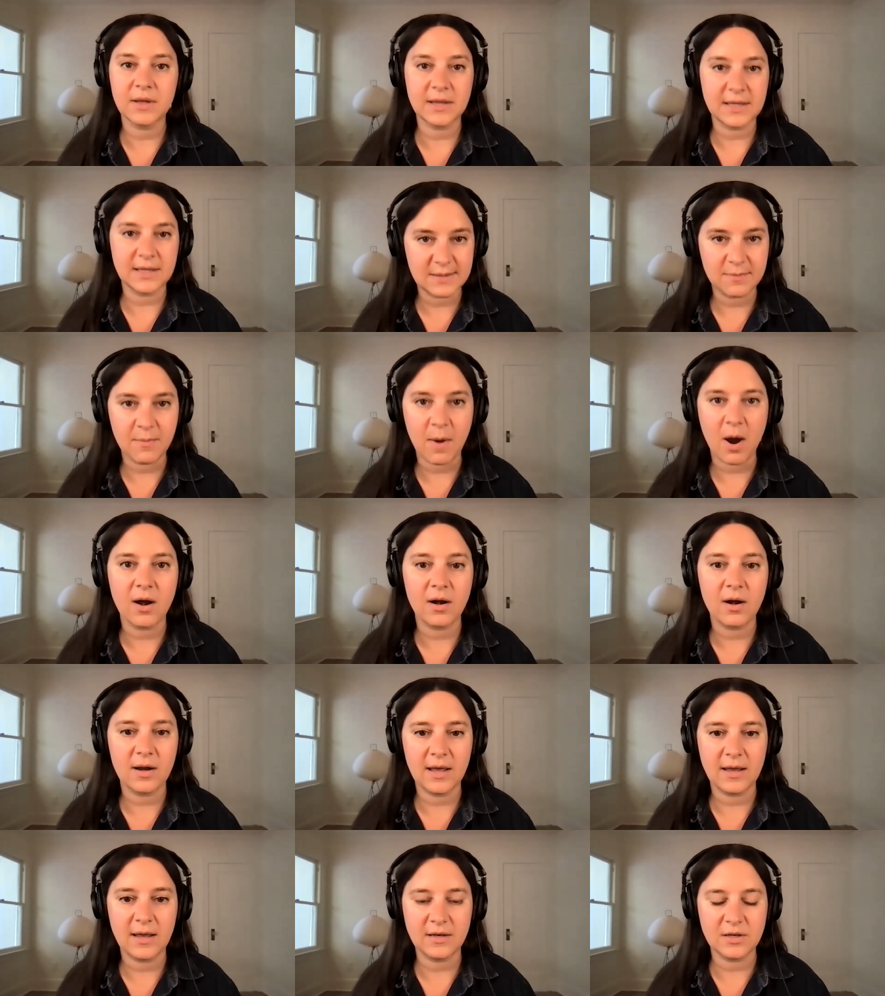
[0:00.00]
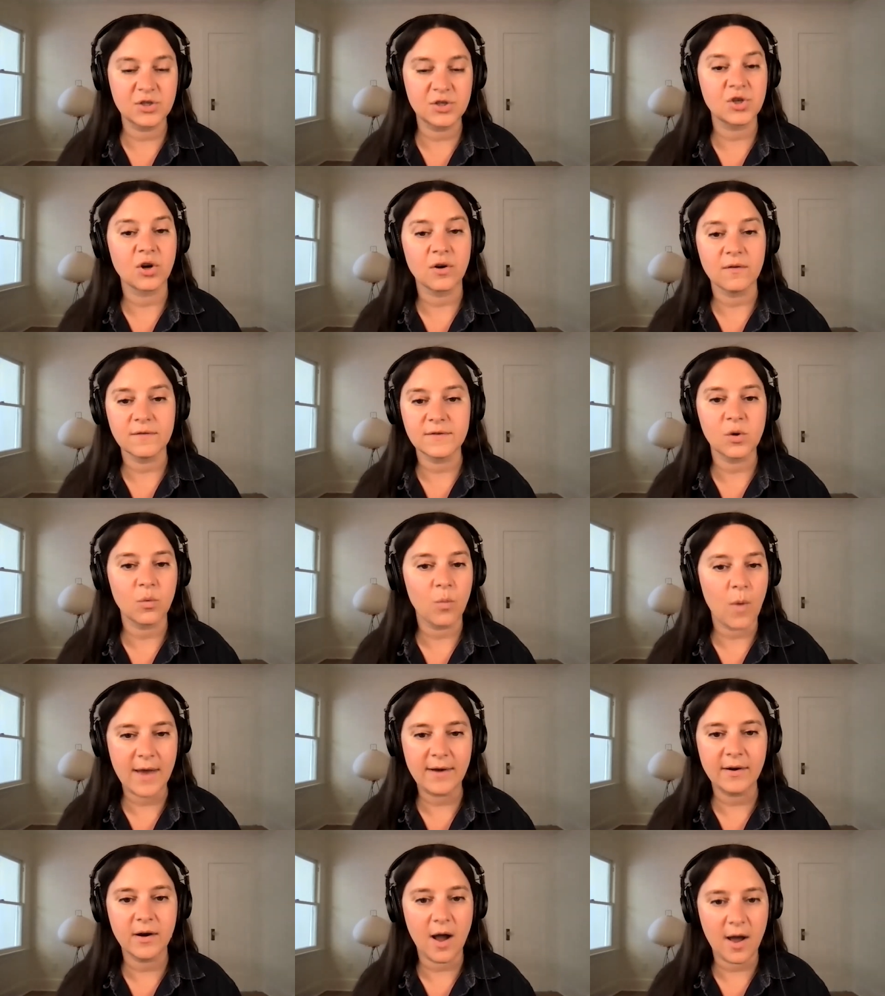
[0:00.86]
really smart and deserves a wider